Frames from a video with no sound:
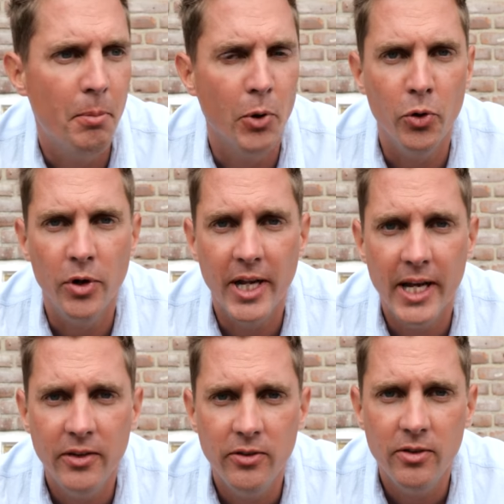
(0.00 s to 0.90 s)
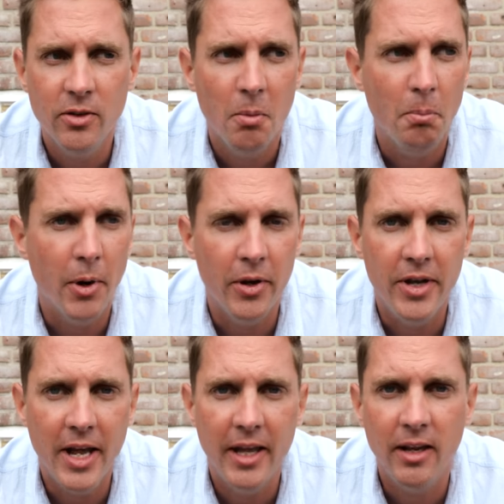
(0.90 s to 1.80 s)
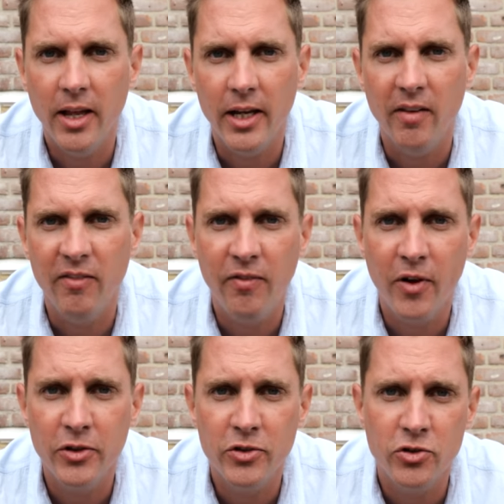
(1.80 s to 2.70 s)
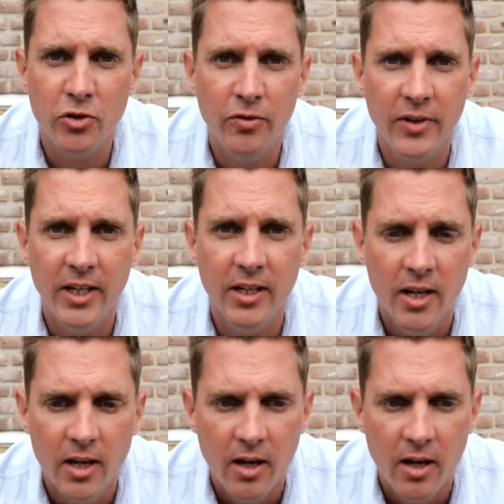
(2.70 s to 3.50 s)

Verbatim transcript: burned ends, but then like a fun surfing,